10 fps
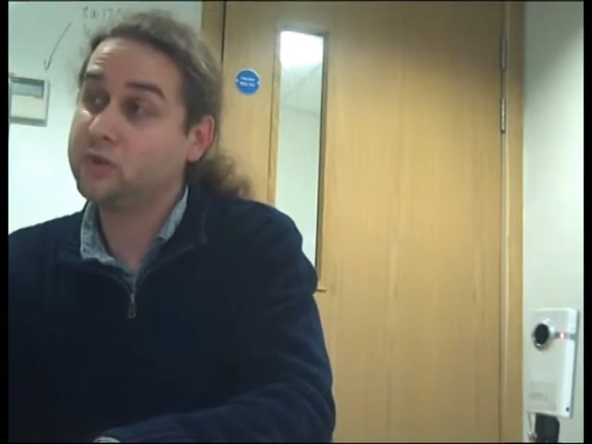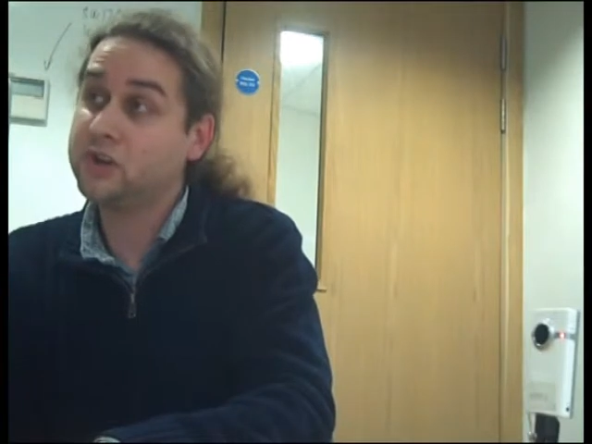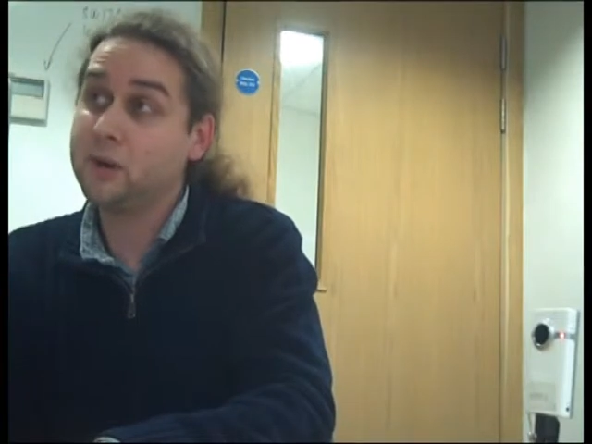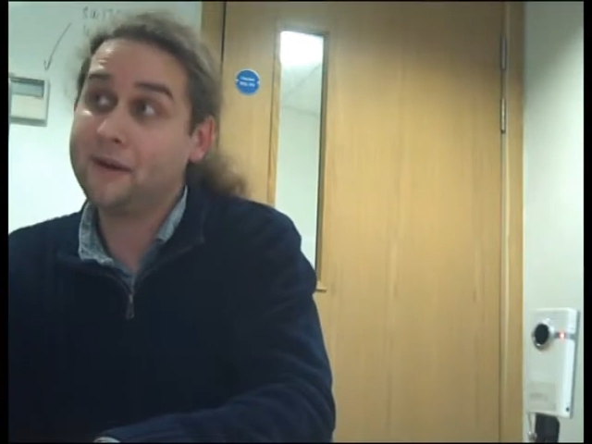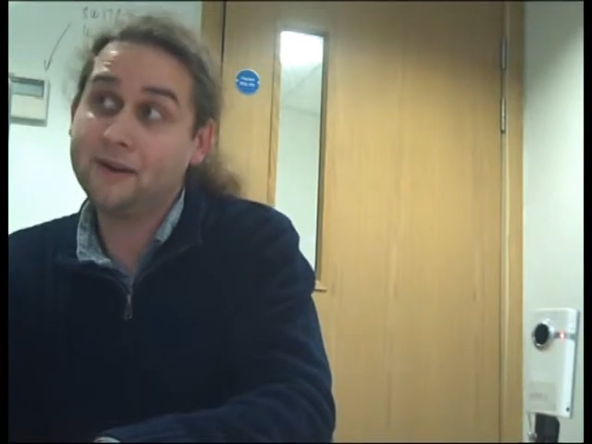what do
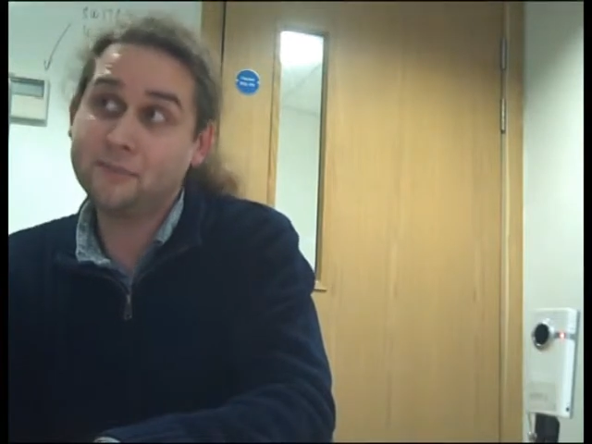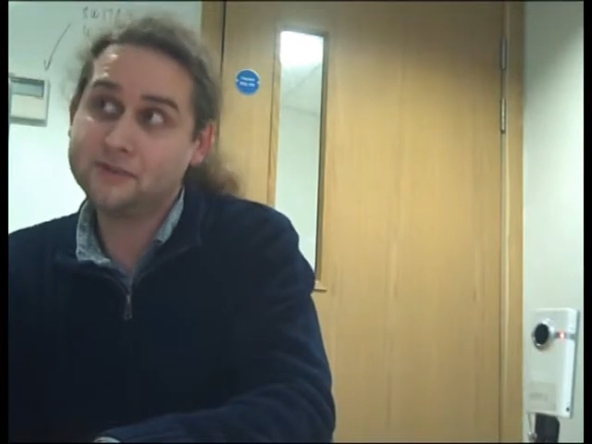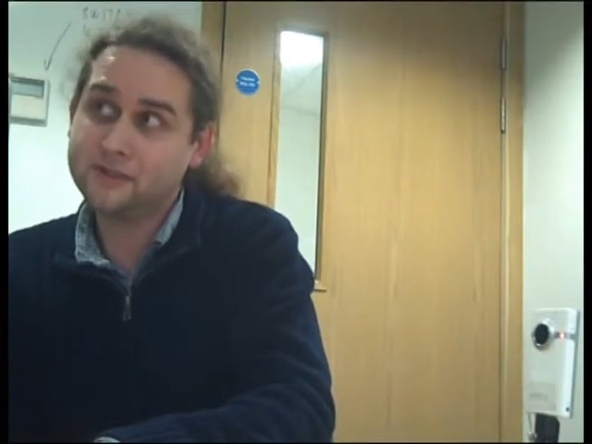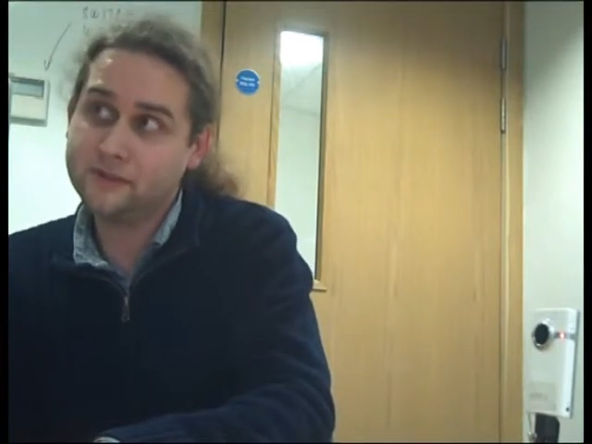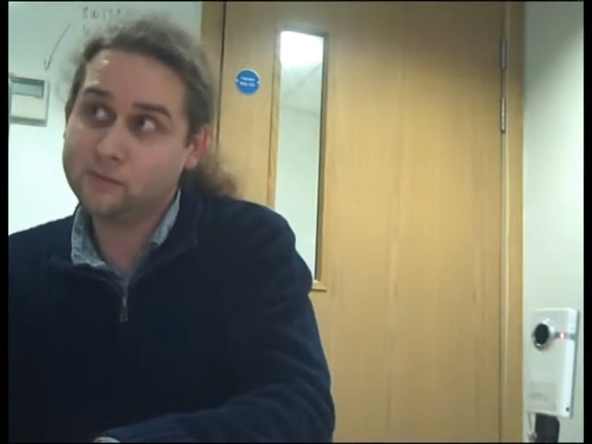you know about
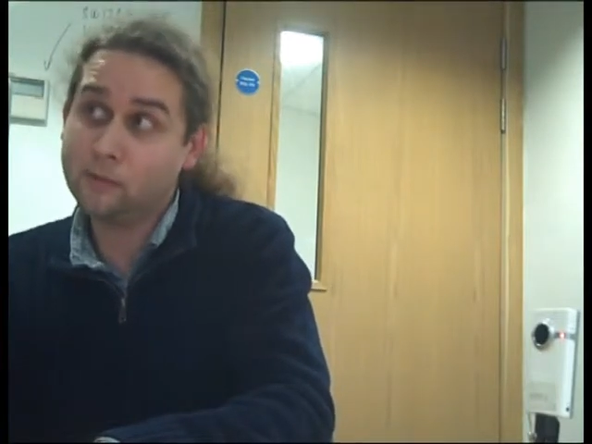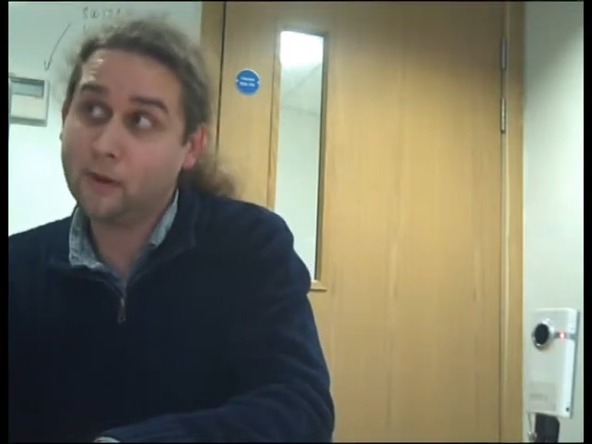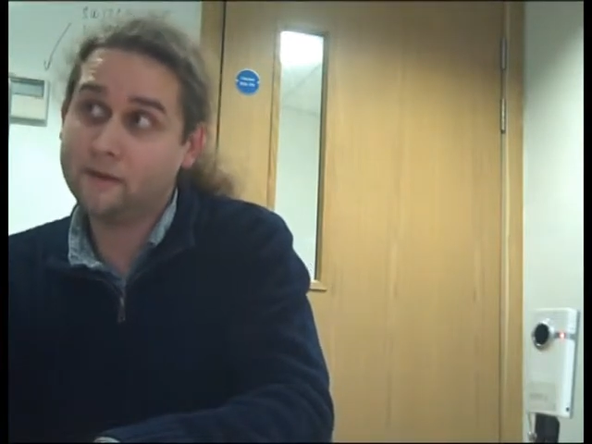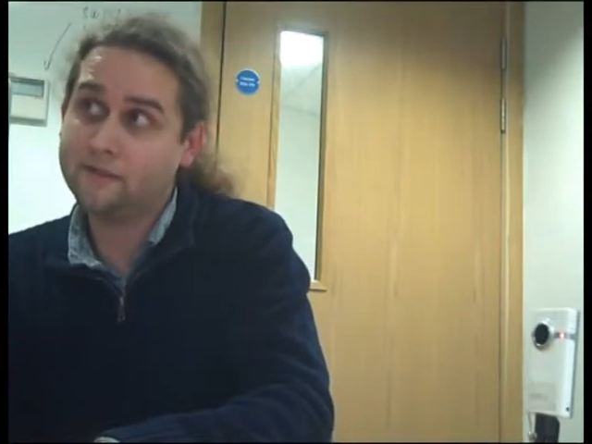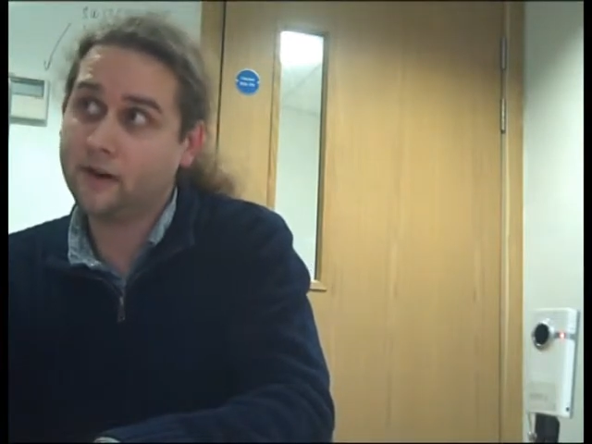numbers divisible
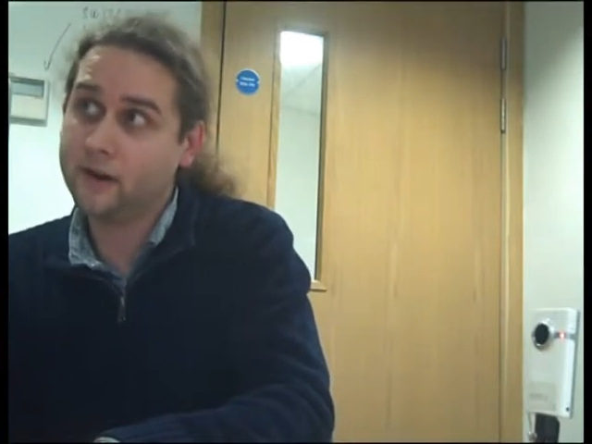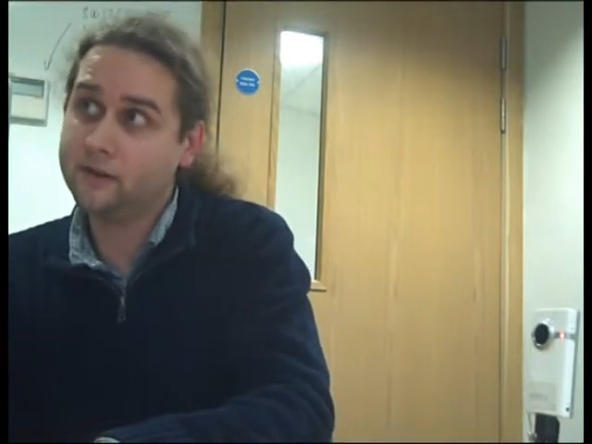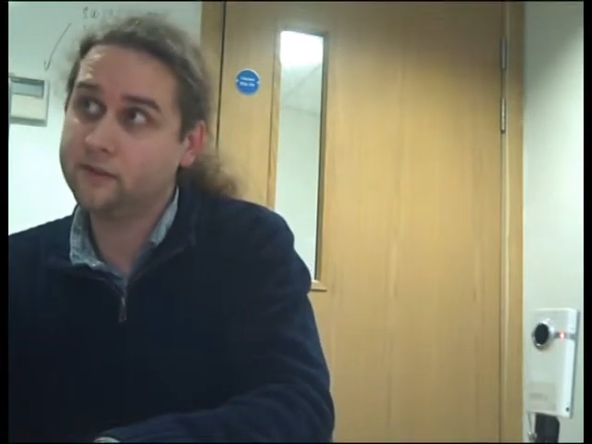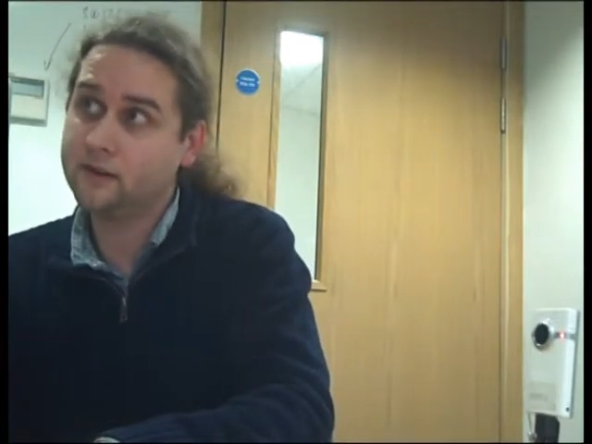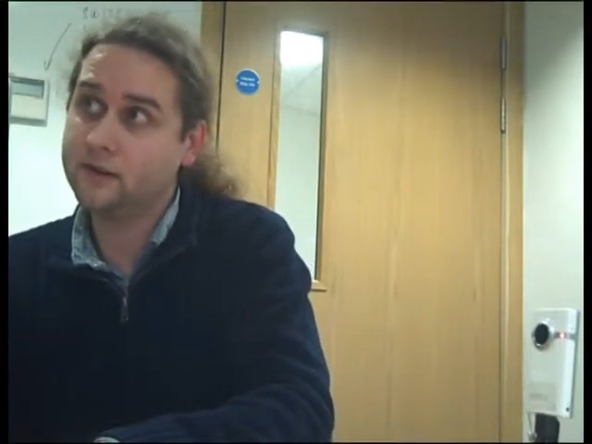by
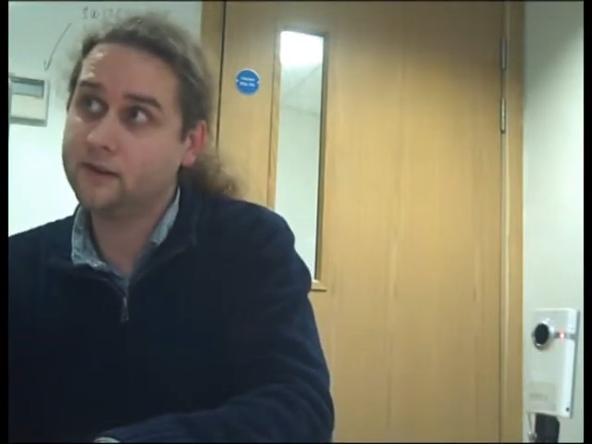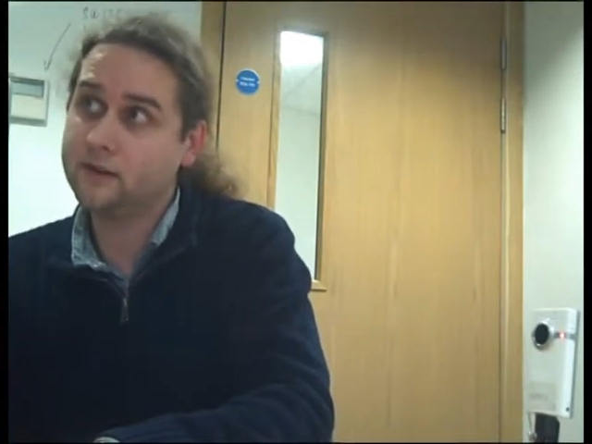5?